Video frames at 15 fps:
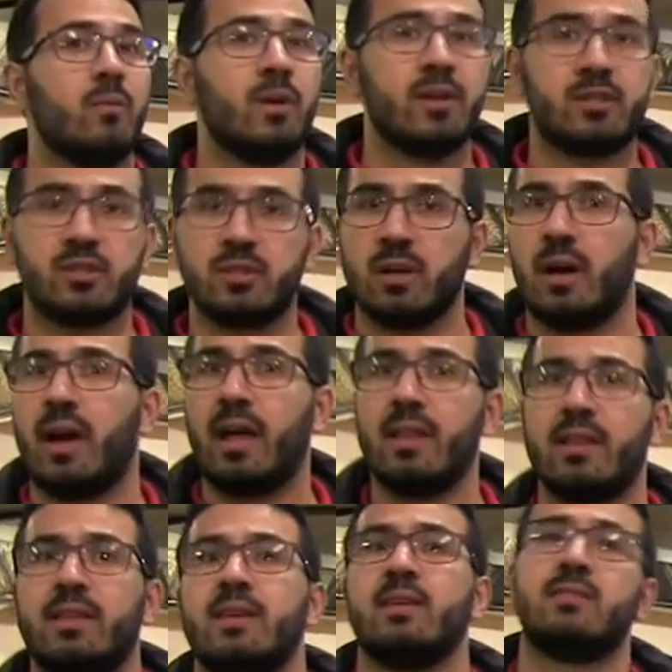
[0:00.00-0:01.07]
which
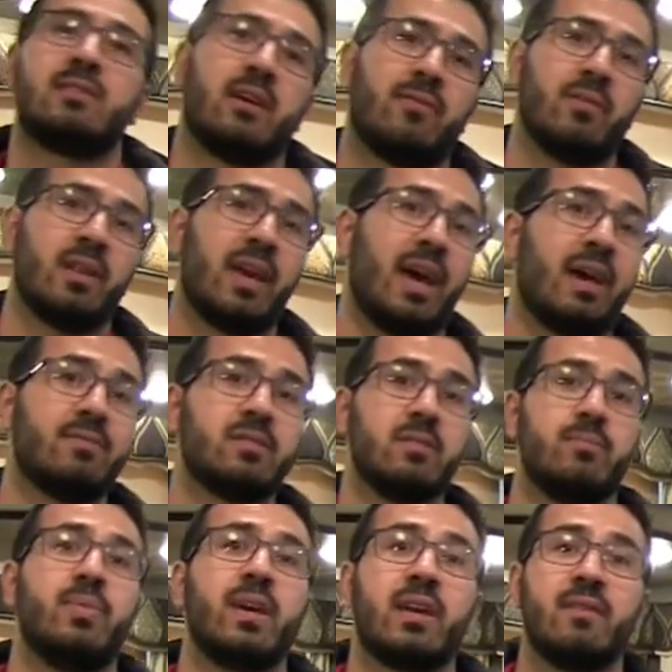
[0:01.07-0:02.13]
LEDs definitely have
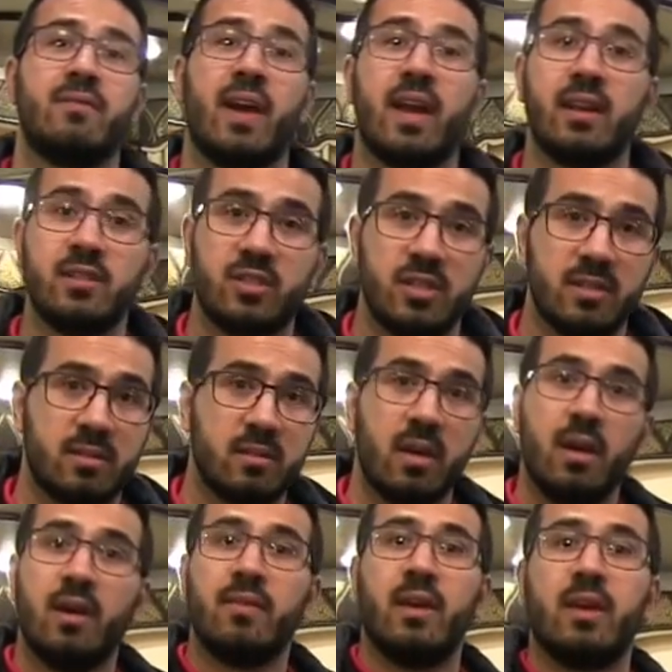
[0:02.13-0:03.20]
some big advantages.
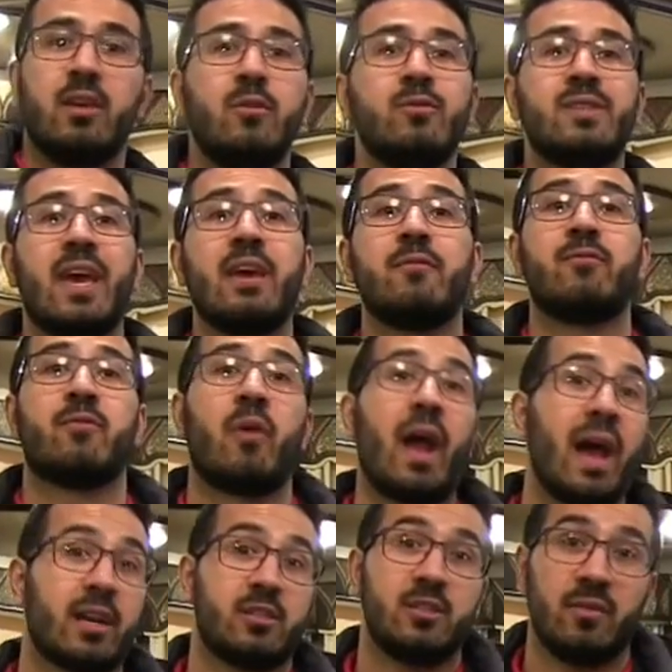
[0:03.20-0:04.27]
They use a
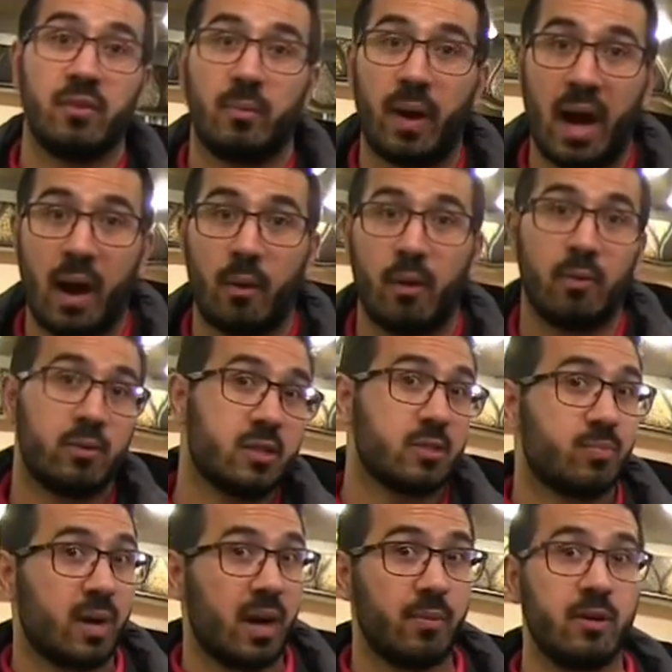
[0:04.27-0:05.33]
fraction of the power, which
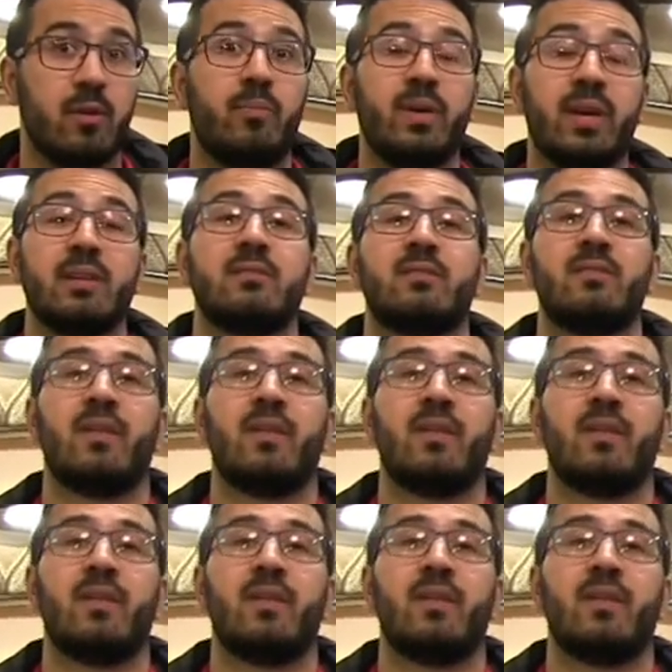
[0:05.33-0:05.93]
is probably your biggest